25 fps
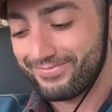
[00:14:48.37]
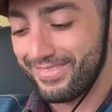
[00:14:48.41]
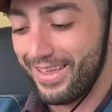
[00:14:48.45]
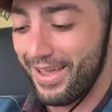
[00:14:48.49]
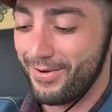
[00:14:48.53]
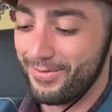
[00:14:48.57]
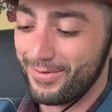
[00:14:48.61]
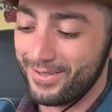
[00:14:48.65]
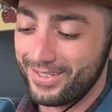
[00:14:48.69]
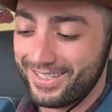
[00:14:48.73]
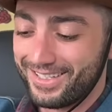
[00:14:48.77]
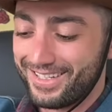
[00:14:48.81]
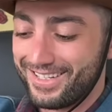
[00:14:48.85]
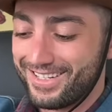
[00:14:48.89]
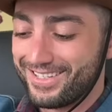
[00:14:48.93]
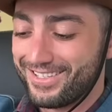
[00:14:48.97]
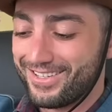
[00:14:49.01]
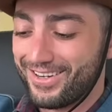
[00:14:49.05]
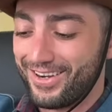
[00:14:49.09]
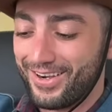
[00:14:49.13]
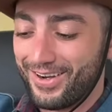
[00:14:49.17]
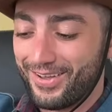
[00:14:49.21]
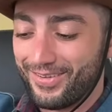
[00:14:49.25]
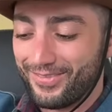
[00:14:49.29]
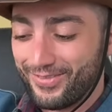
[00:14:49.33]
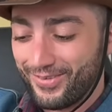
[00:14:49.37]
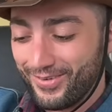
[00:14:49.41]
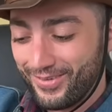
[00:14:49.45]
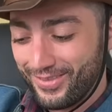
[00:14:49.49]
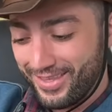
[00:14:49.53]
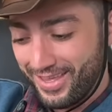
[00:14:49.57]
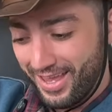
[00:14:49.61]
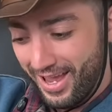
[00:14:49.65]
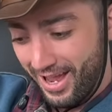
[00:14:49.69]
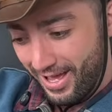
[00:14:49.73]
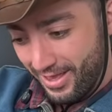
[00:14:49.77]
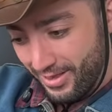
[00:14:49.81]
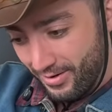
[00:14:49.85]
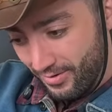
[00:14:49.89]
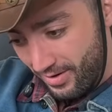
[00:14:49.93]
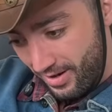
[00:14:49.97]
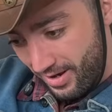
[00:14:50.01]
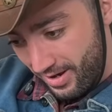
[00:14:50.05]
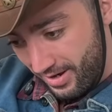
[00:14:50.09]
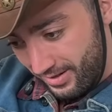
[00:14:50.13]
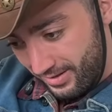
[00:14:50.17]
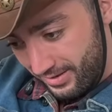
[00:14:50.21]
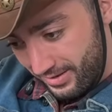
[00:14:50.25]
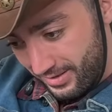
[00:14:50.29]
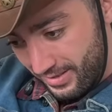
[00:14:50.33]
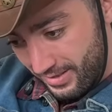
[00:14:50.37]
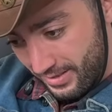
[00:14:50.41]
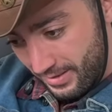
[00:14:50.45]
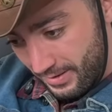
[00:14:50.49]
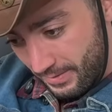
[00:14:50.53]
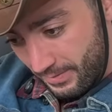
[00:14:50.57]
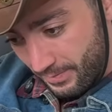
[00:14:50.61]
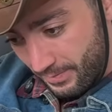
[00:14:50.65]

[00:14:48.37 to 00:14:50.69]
And we're going to start off on the other end.